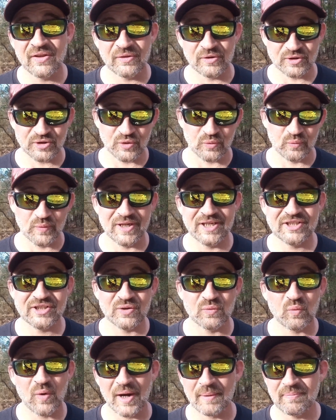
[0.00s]
There's a
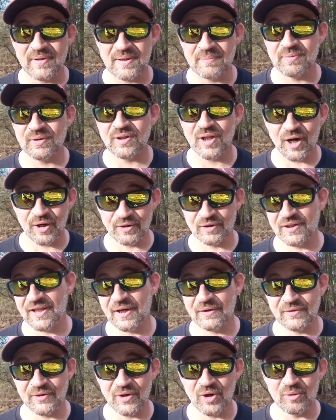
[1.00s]
reason why people aren't
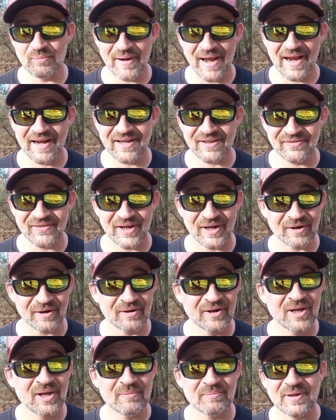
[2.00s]
allowed to go back in there